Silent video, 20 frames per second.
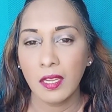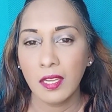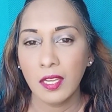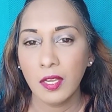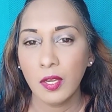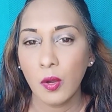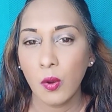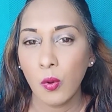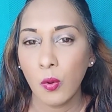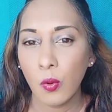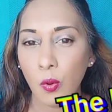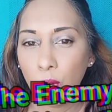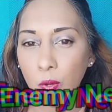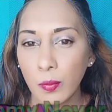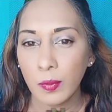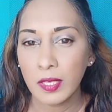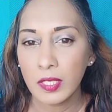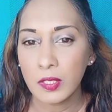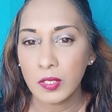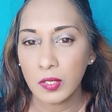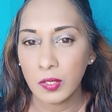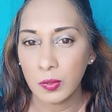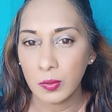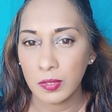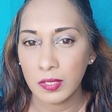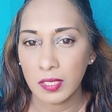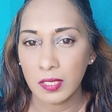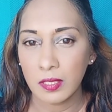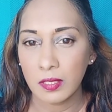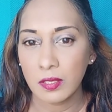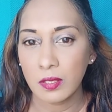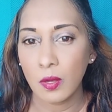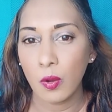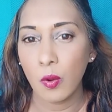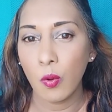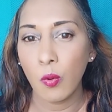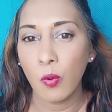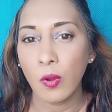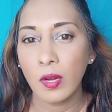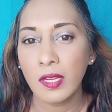He always uses
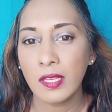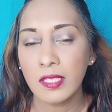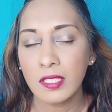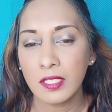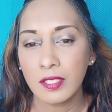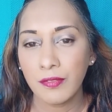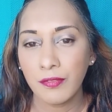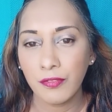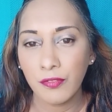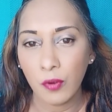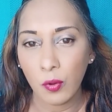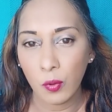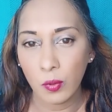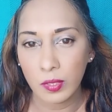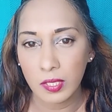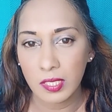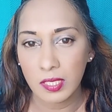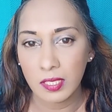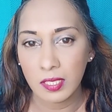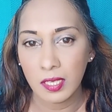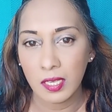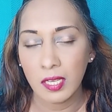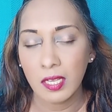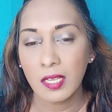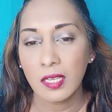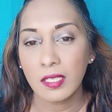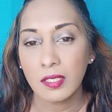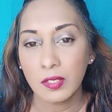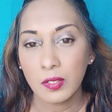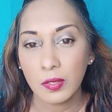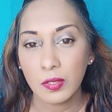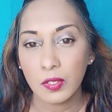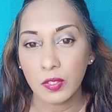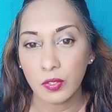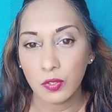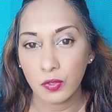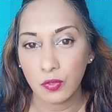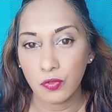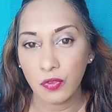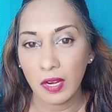all his force to
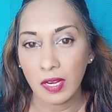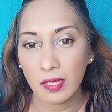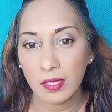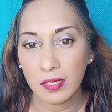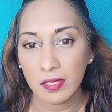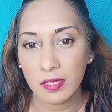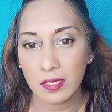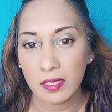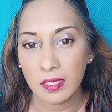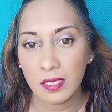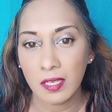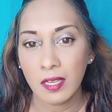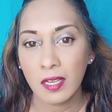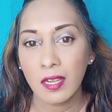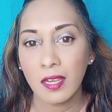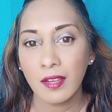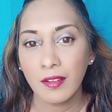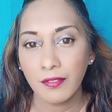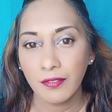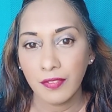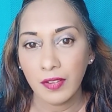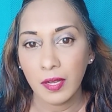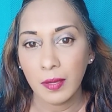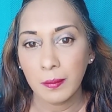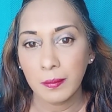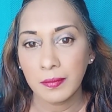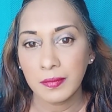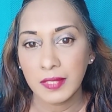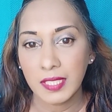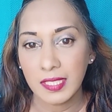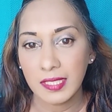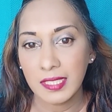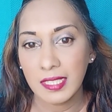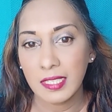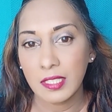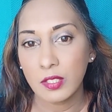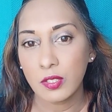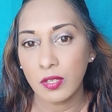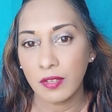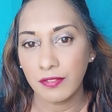distract us from the
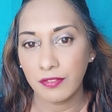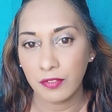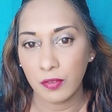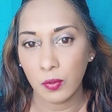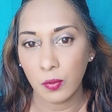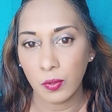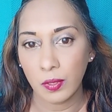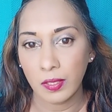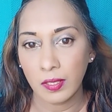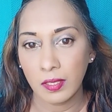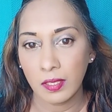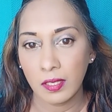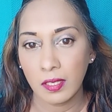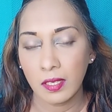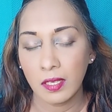things of God.